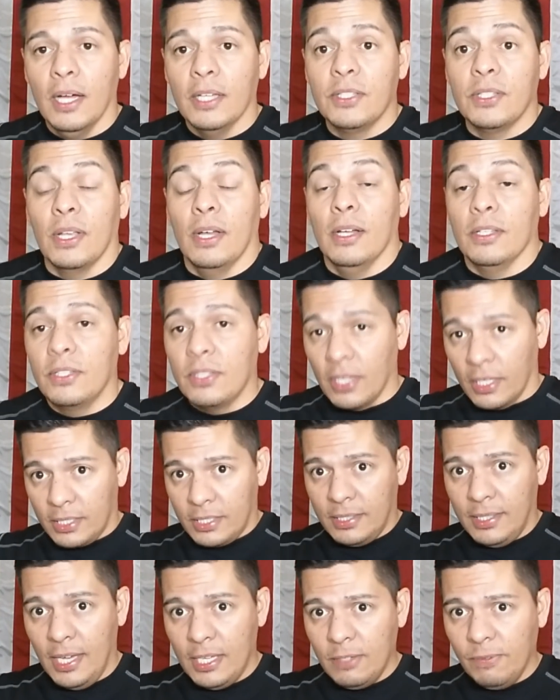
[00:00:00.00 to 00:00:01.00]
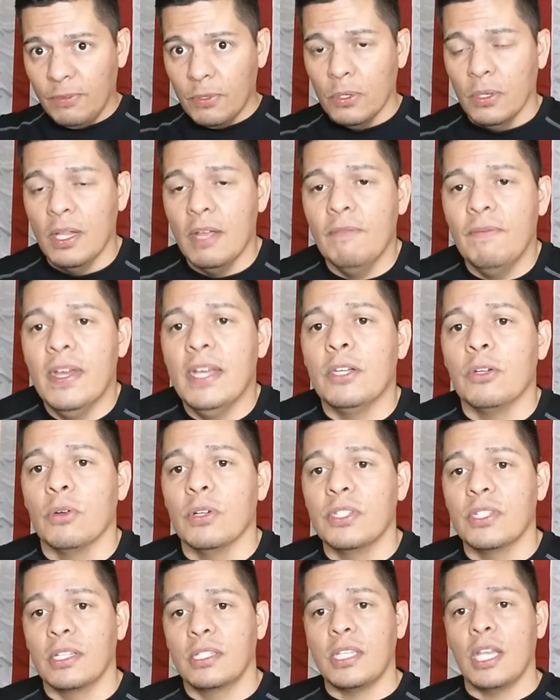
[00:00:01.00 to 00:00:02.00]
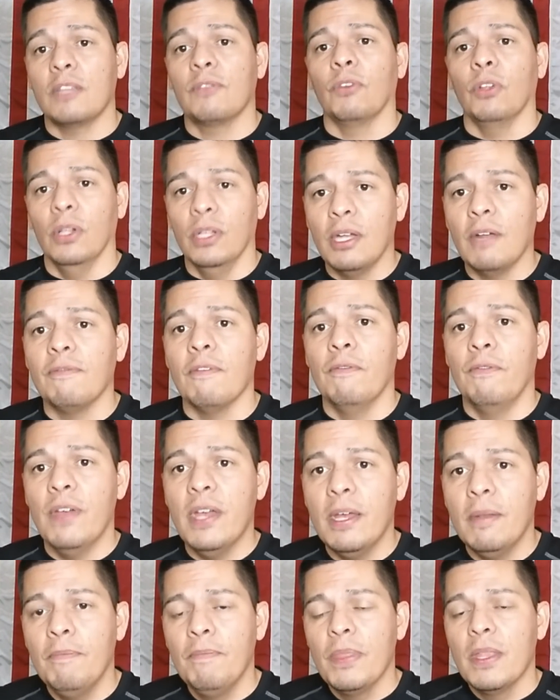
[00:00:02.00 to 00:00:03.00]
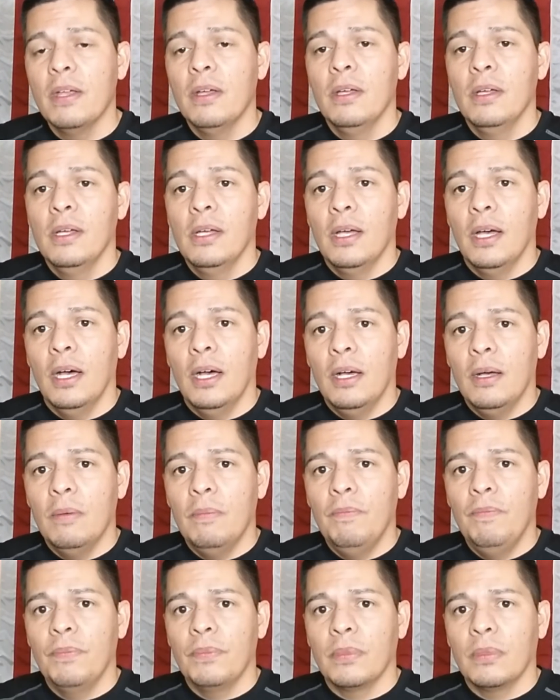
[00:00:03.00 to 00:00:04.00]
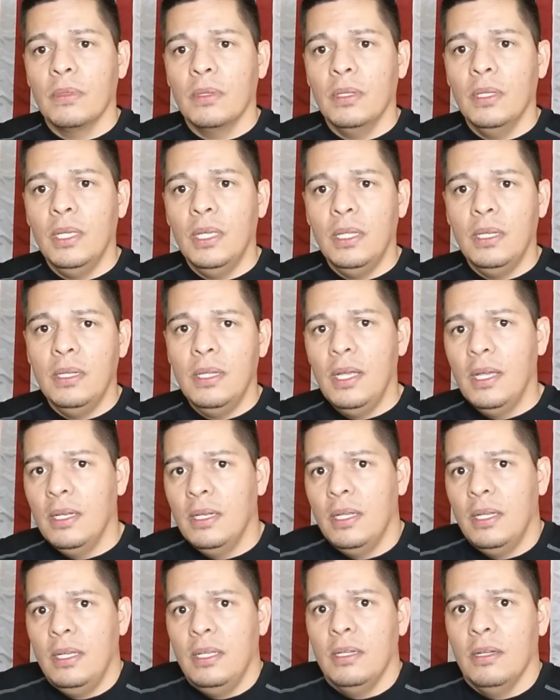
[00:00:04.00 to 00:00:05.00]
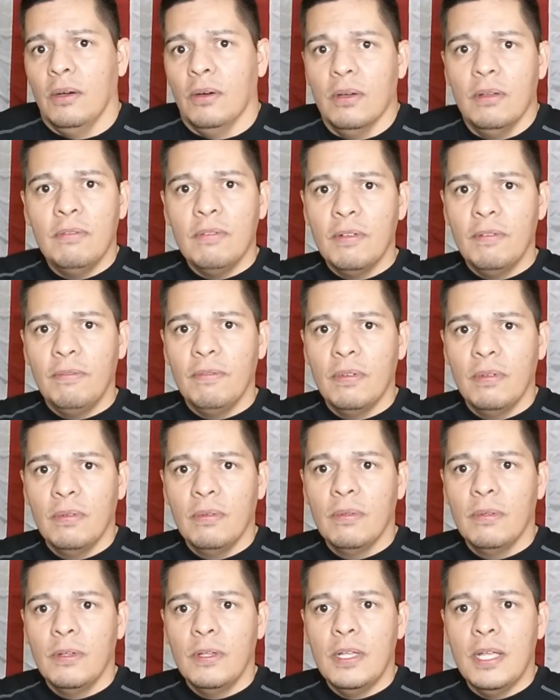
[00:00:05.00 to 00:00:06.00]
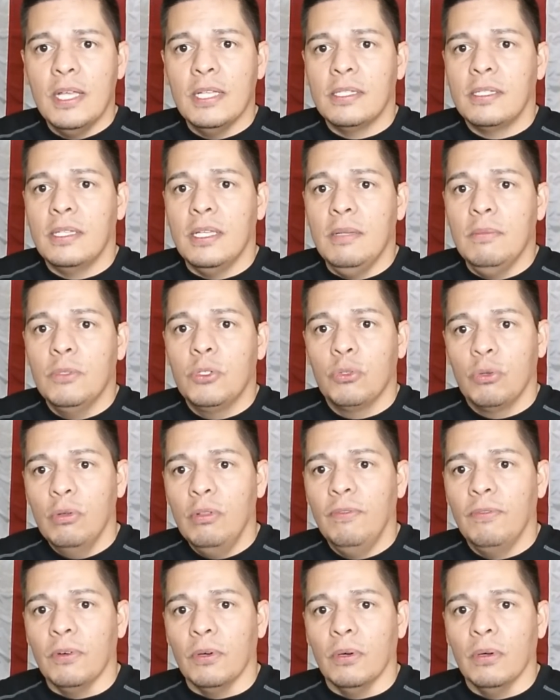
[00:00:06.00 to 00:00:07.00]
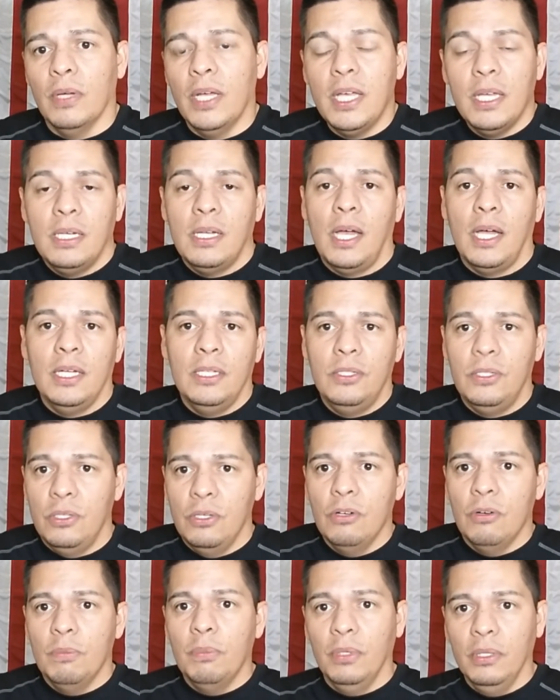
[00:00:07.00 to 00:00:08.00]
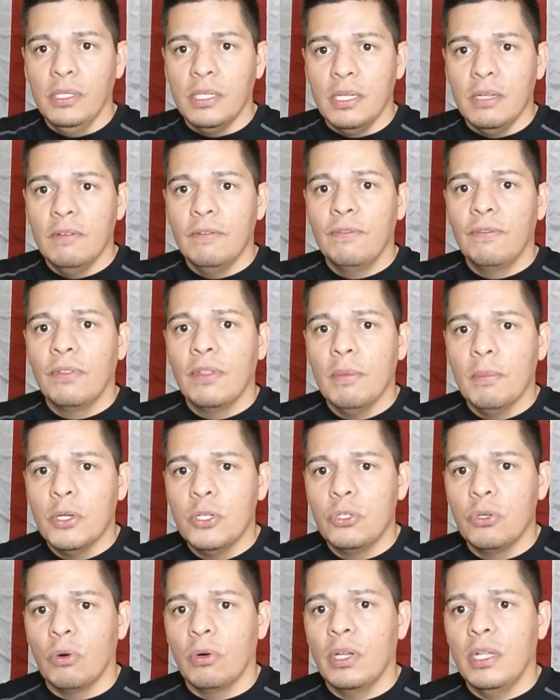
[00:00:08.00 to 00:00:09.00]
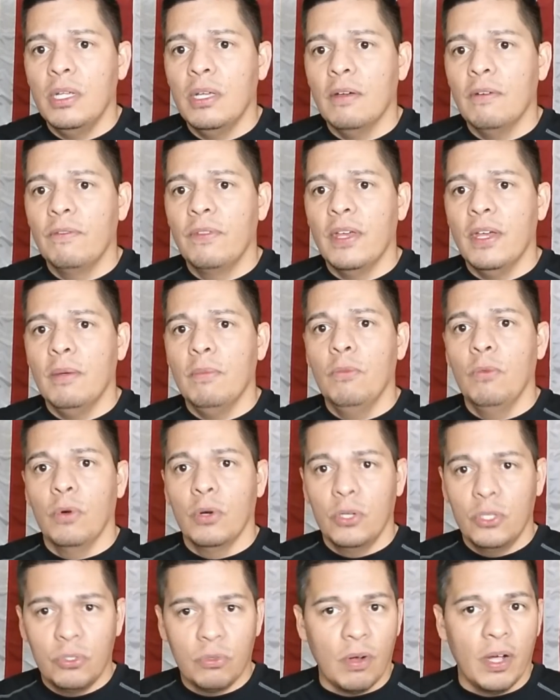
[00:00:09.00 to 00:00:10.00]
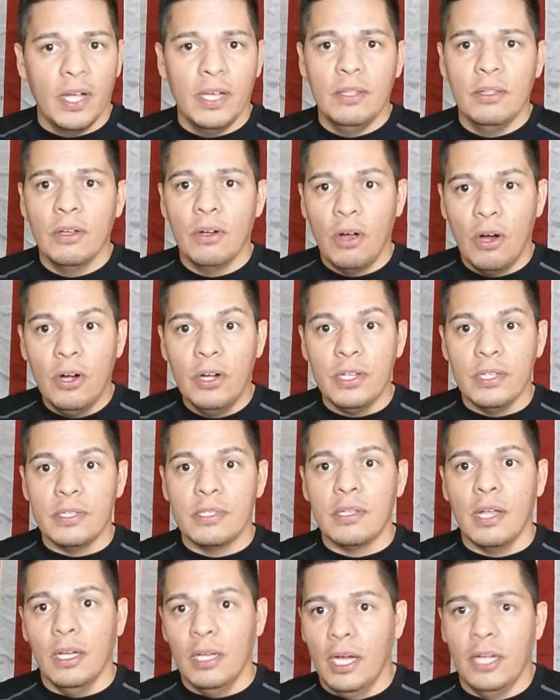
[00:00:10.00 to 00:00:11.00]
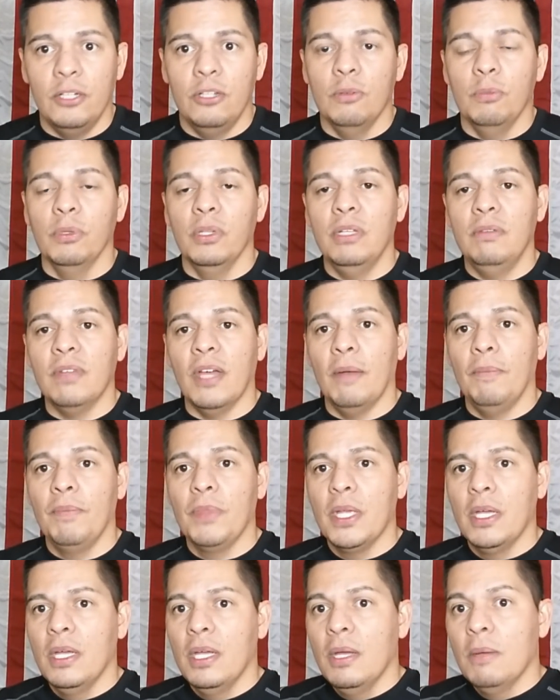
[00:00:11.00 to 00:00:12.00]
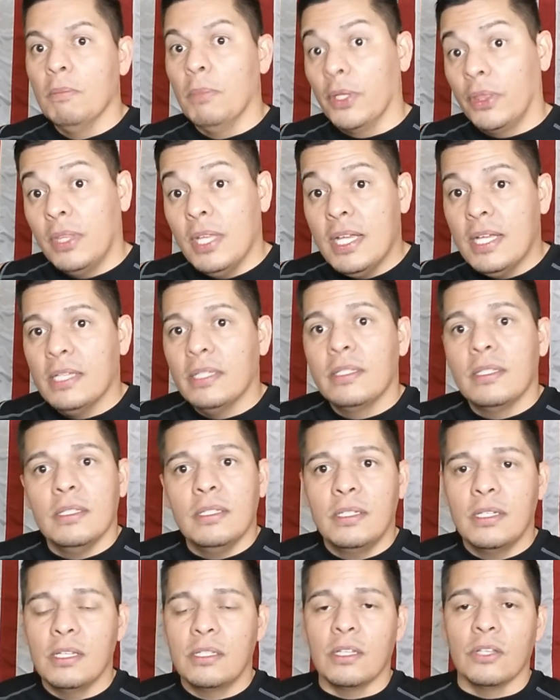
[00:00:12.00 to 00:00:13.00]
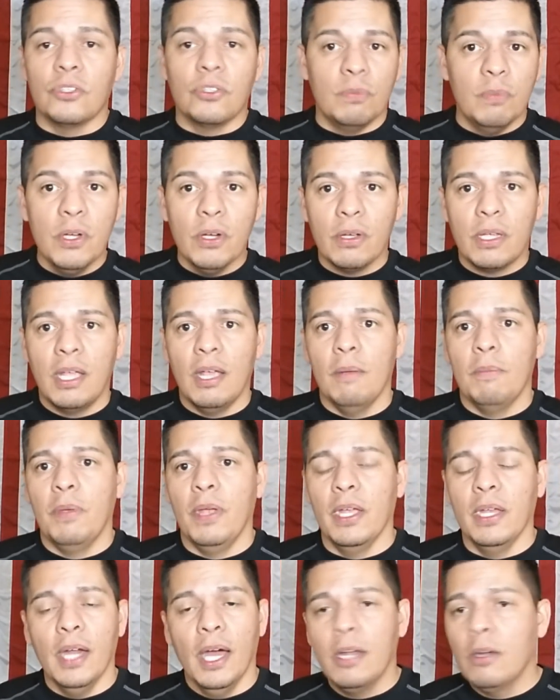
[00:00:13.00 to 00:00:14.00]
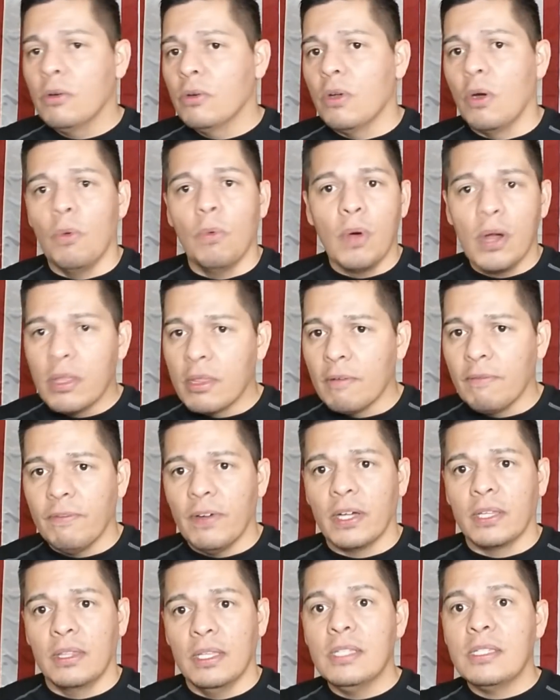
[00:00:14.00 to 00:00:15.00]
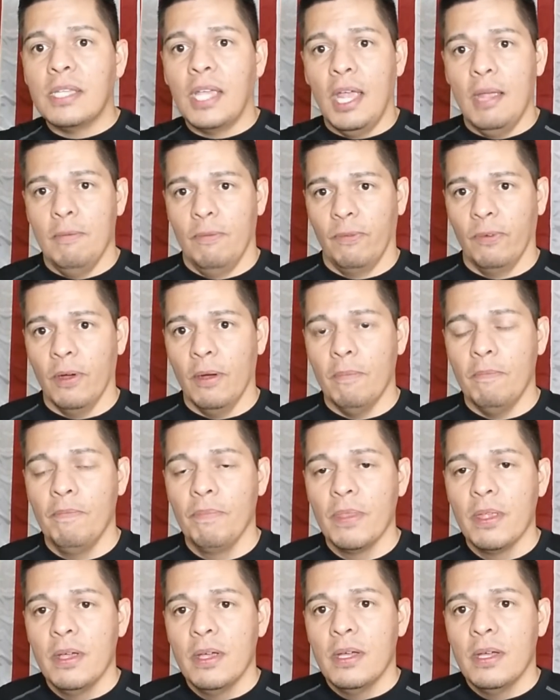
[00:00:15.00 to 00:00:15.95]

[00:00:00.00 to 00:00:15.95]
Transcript: successful event or a successful enough event, and you know, it seemed truthful, and I still believe the majority of them were trying their hardest. I do believe that. But this is just a smear campaign. I don't know where the fuck this came from.